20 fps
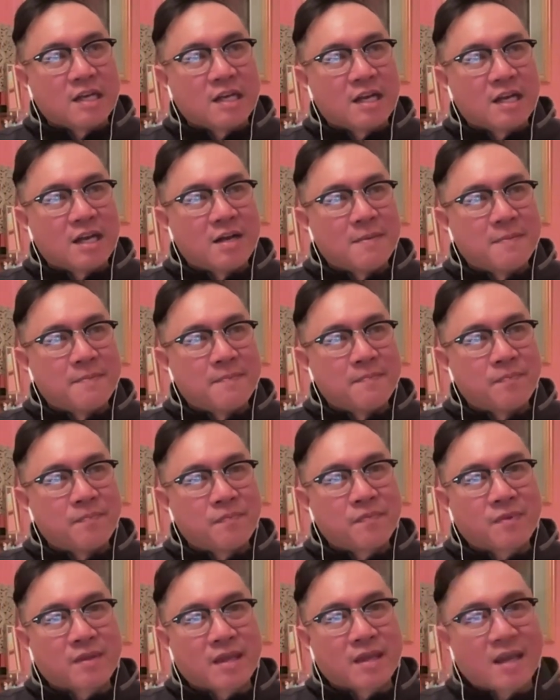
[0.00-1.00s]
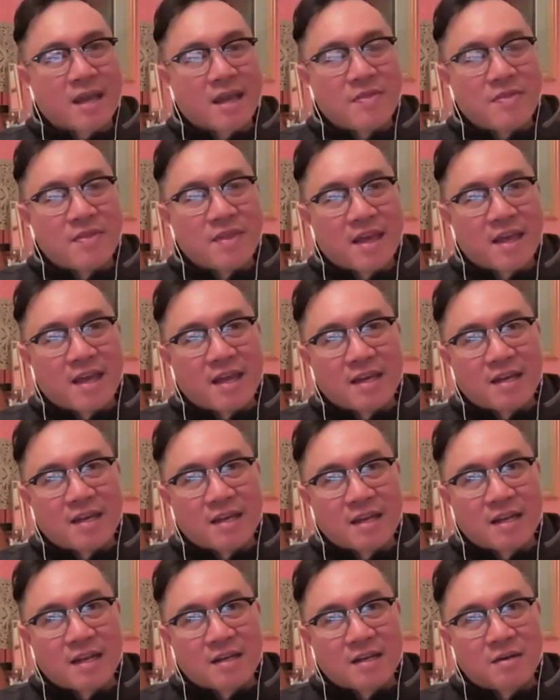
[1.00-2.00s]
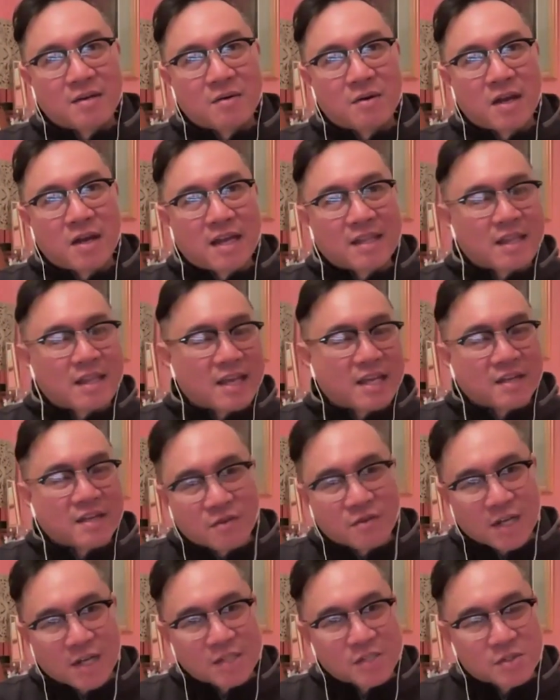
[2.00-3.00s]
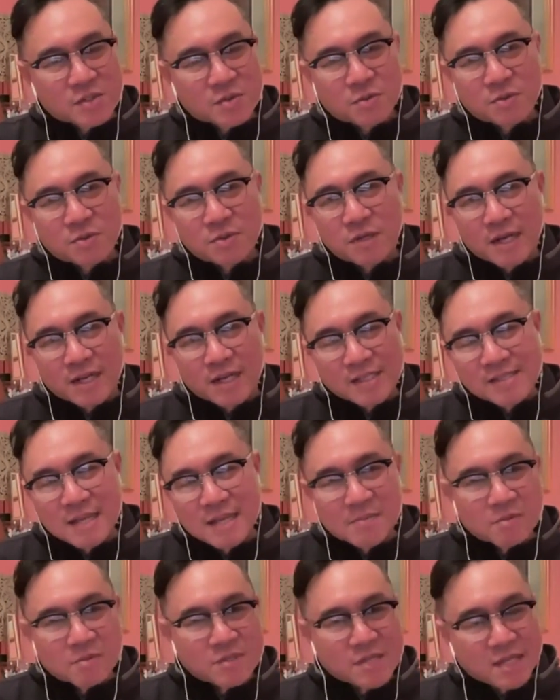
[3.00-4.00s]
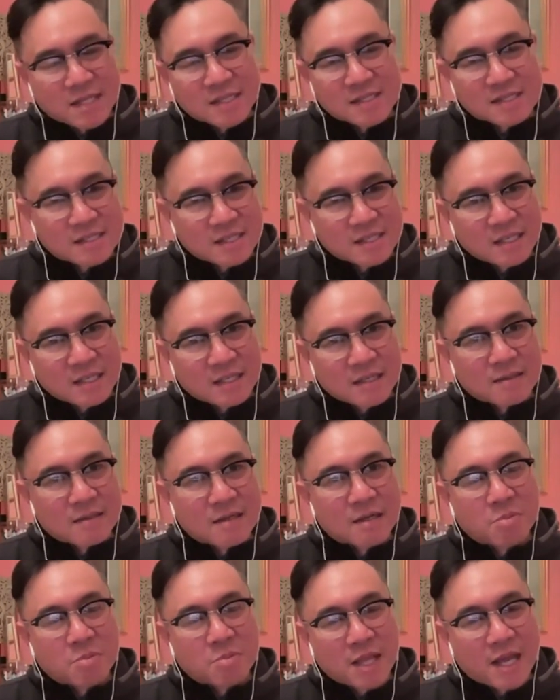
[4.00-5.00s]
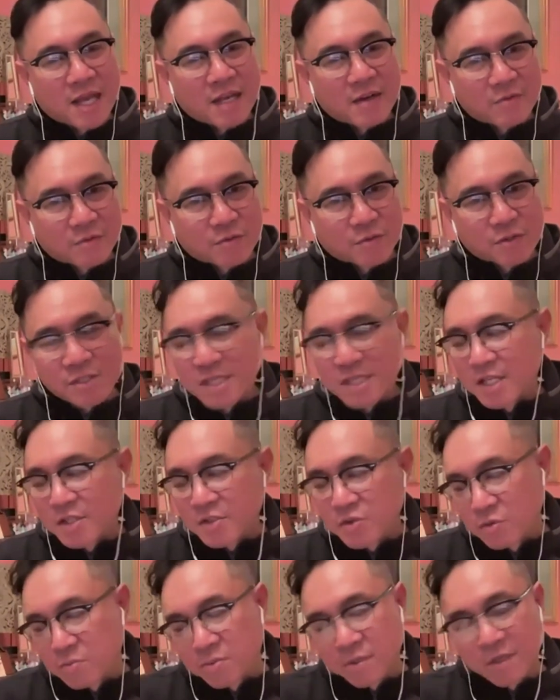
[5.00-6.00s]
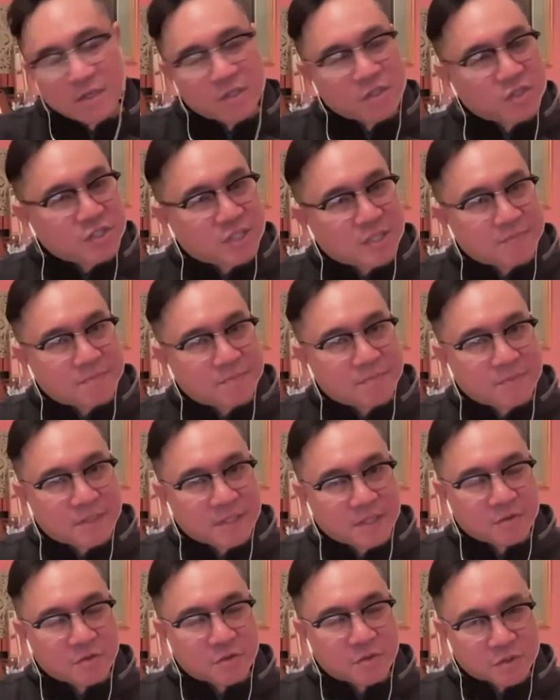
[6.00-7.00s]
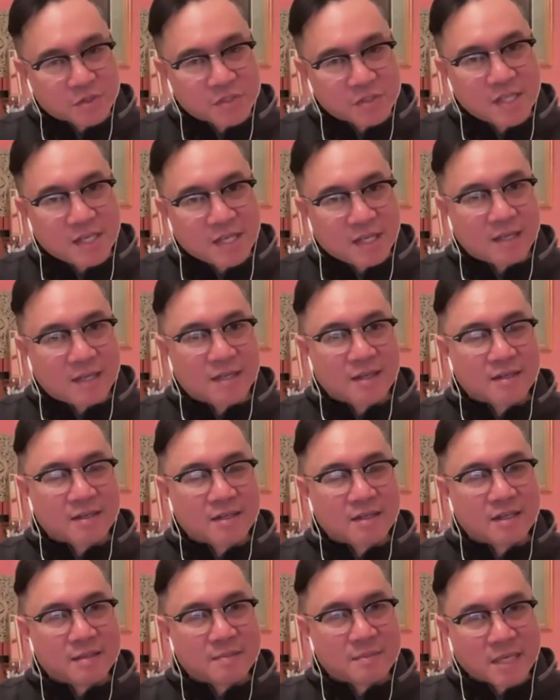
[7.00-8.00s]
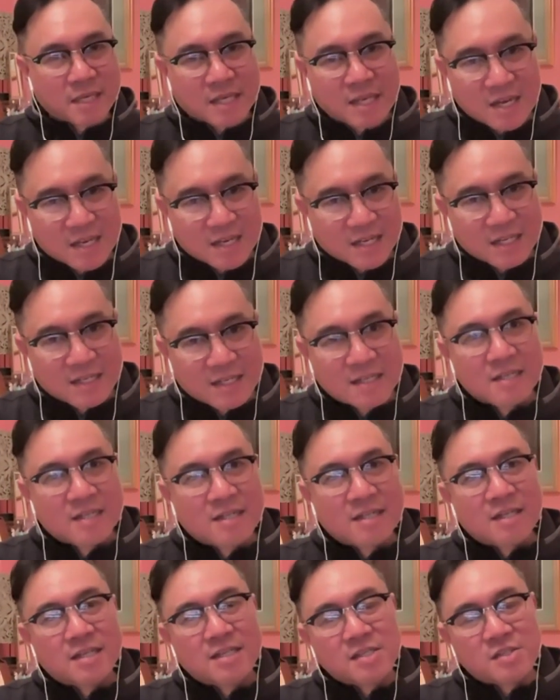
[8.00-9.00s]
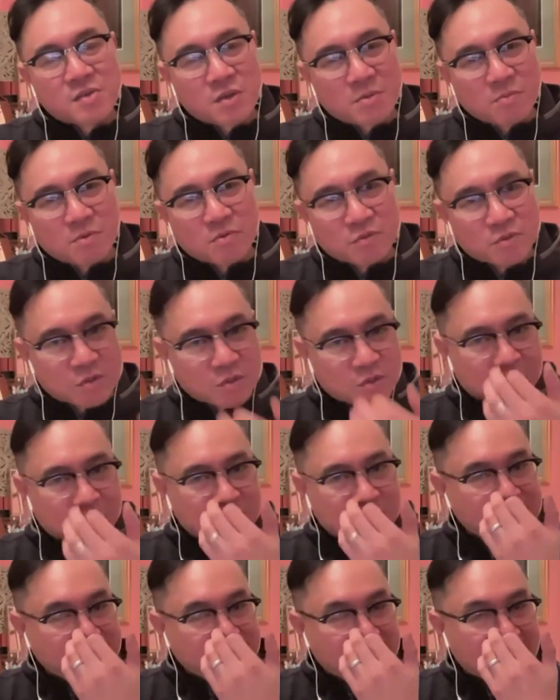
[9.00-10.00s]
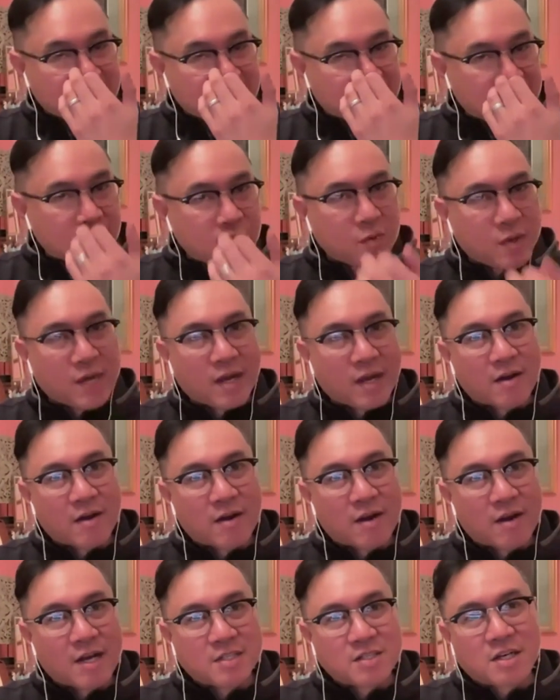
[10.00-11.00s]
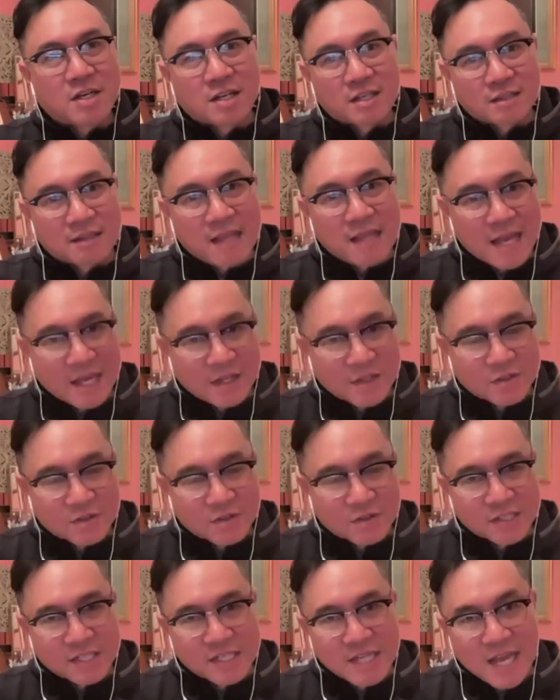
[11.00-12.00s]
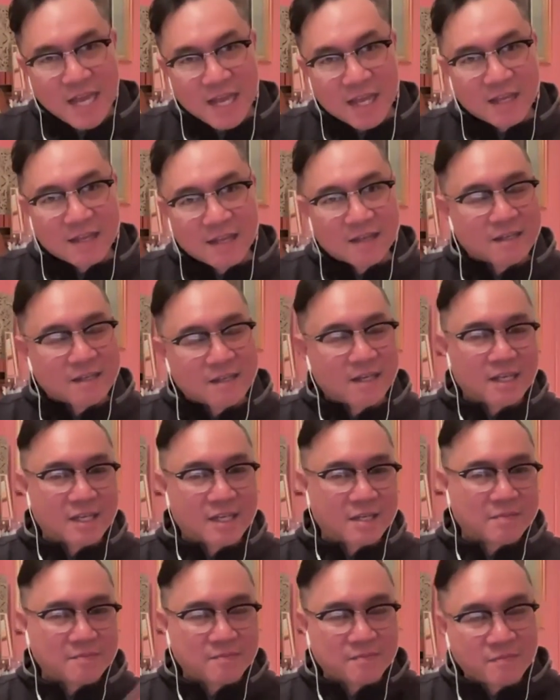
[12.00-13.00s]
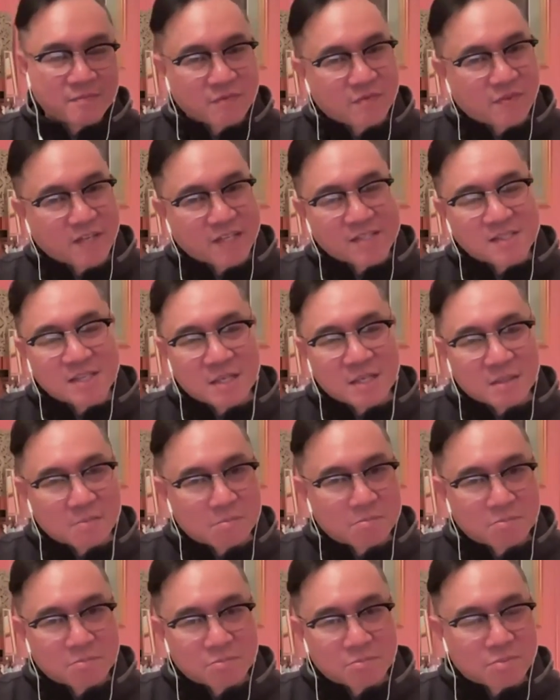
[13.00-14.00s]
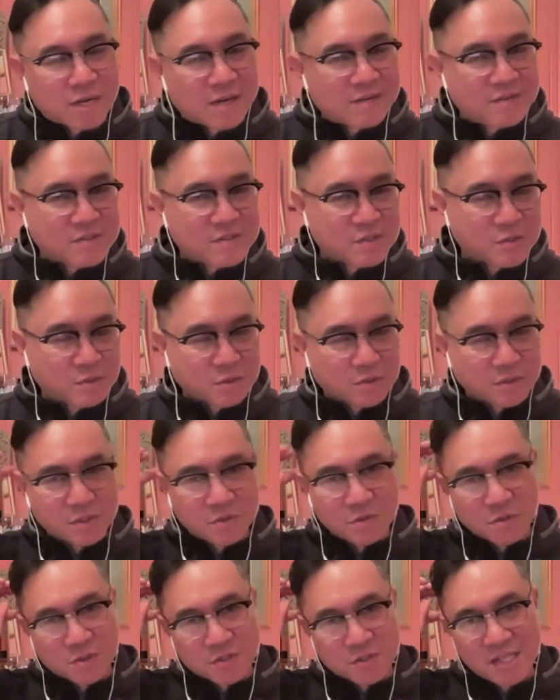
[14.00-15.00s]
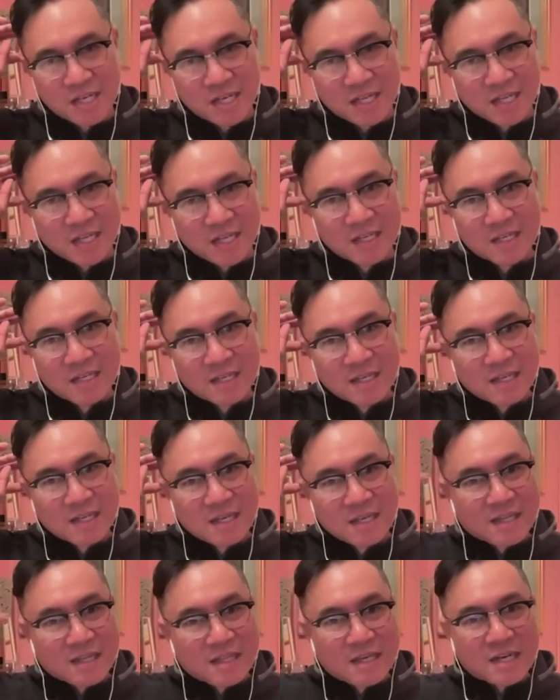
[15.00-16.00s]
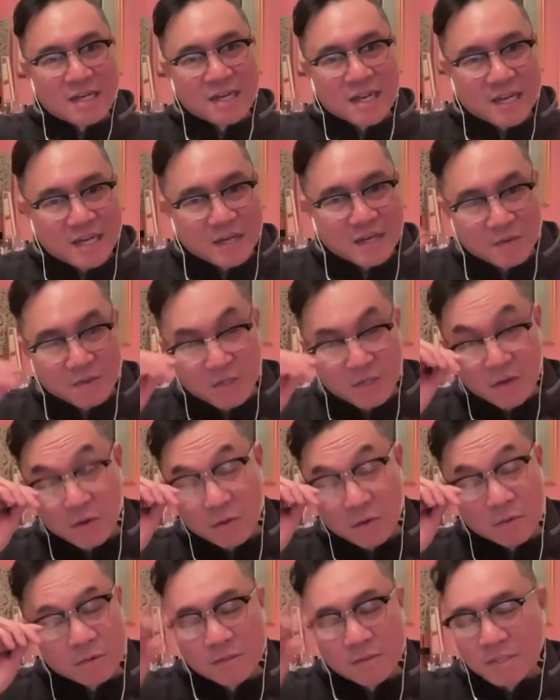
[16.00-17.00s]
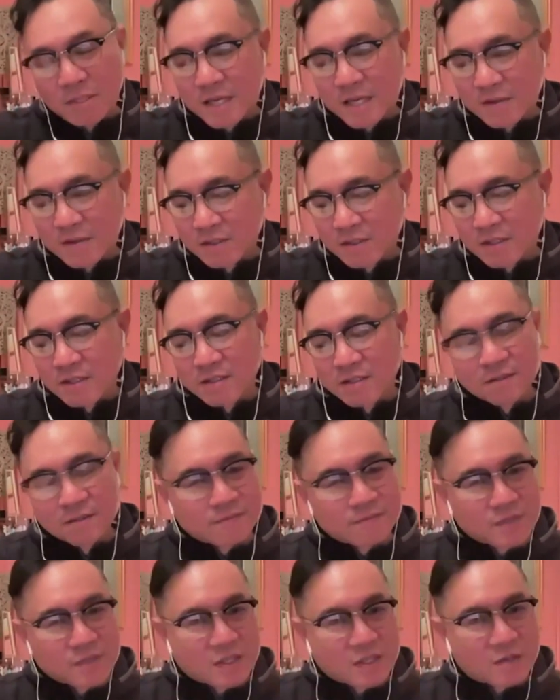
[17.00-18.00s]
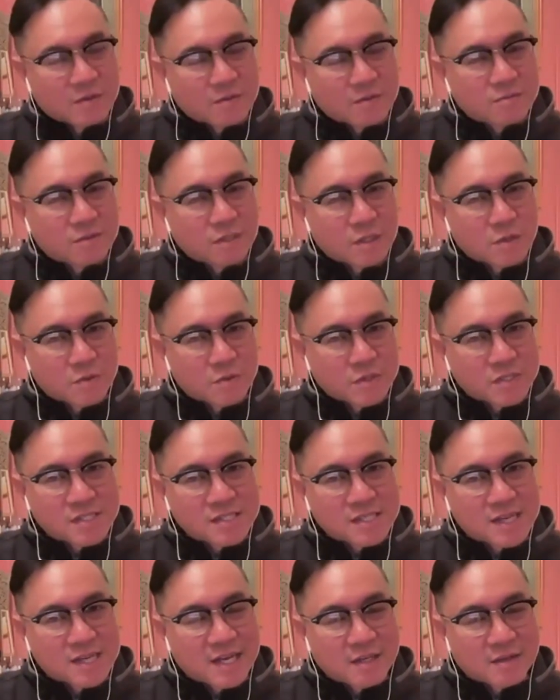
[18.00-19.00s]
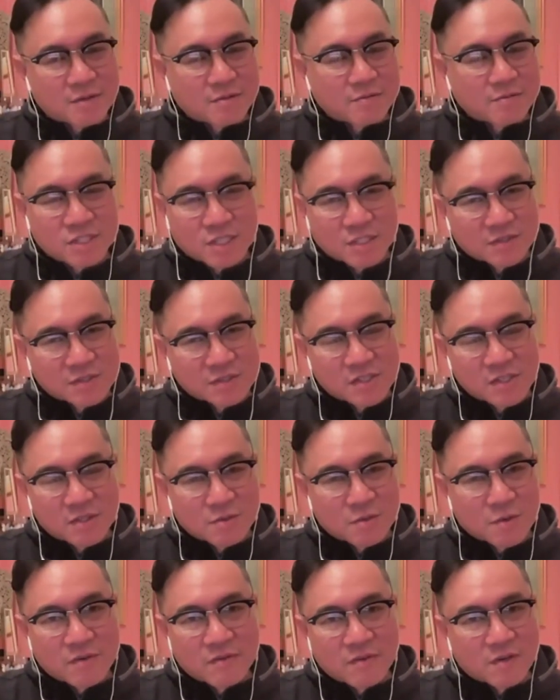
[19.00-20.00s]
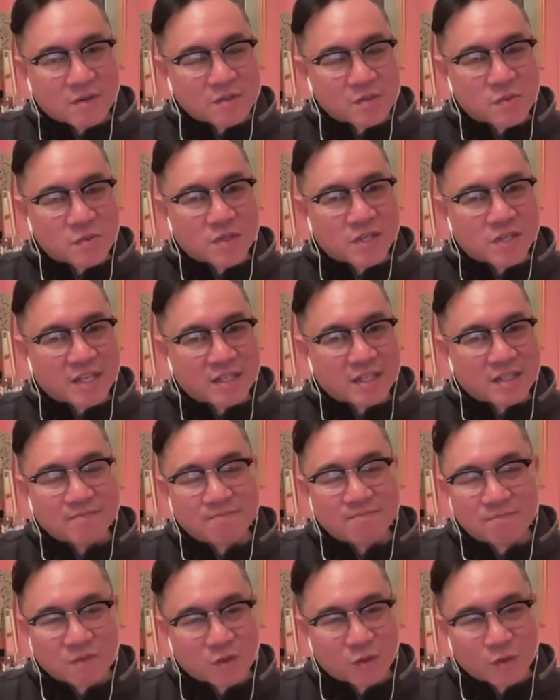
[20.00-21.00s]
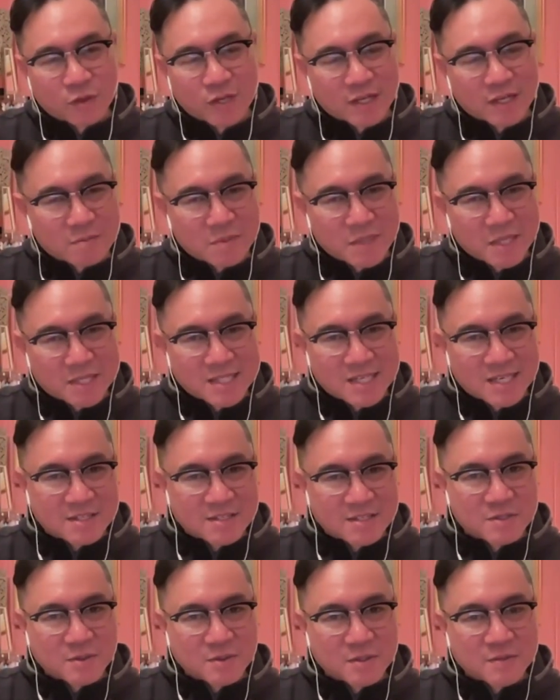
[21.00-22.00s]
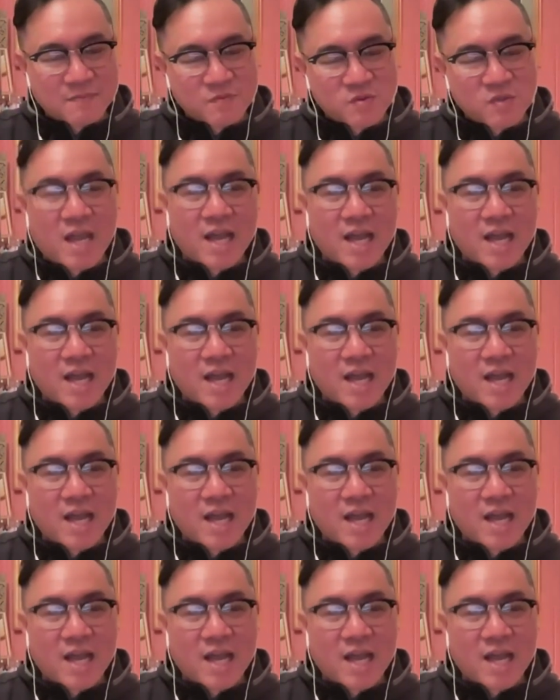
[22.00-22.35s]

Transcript: Um, and then at the end of grad school, I simultaneously applied for a tattoo apprenticeship in New York City. Um, I got it. And so I moved to New York City where I taught Latin during the day at a fancy private school in New York City. And then at night I would go down to the, you know, Lower East Side or Chelsea or wherever I was working and learn how to be a tattooer,